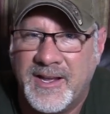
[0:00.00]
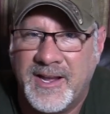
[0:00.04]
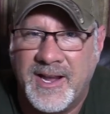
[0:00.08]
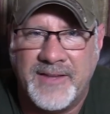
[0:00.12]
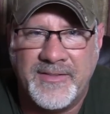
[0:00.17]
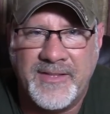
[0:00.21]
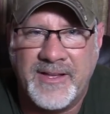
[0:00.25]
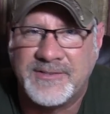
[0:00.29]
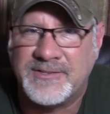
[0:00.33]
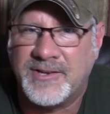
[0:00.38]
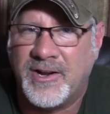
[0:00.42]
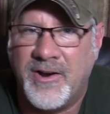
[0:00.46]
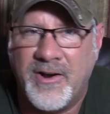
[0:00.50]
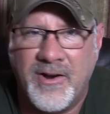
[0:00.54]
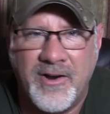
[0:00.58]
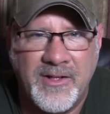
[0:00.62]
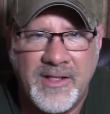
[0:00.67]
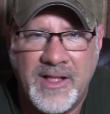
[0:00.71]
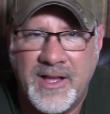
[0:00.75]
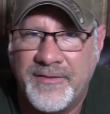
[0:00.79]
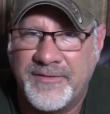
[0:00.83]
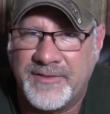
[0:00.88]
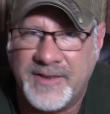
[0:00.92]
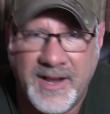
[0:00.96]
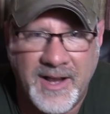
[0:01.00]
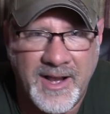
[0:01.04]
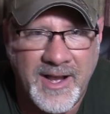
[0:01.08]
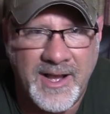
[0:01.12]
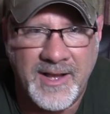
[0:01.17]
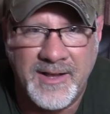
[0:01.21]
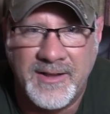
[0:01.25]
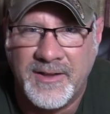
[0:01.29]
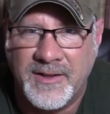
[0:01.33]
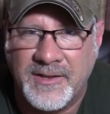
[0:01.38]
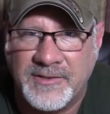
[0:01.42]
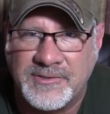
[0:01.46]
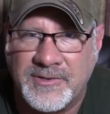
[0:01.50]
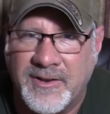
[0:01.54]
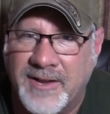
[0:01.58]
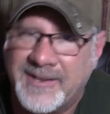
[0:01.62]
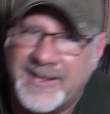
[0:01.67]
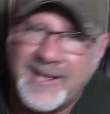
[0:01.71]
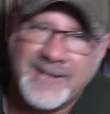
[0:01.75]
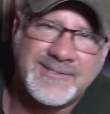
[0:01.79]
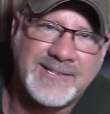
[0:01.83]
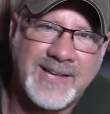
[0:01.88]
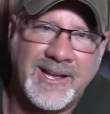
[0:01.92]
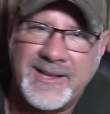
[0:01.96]
and that's all I've got, so
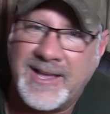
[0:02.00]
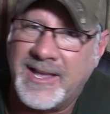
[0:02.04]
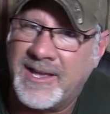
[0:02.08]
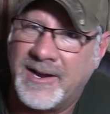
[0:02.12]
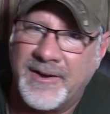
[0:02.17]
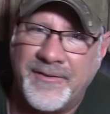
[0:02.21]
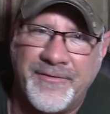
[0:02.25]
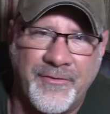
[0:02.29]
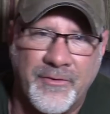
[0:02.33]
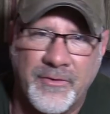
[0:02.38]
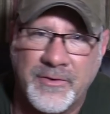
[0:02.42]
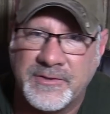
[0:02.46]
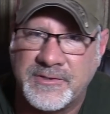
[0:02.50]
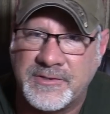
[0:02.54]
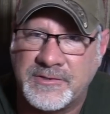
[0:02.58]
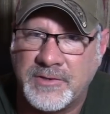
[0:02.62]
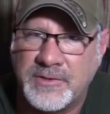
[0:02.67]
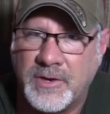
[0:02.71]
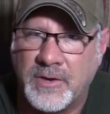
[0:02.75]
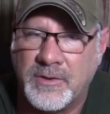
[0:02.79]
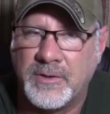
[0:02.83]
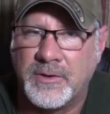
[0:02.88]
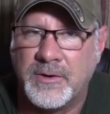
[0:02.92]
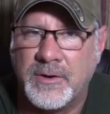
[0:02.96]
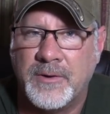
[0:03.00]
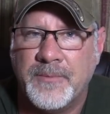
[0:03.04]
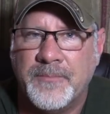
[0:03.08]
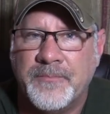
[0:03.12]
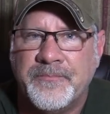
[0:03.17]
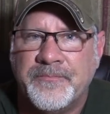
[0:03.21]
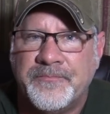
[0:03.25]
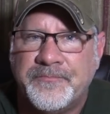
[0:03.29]
I guess I can't afford solar.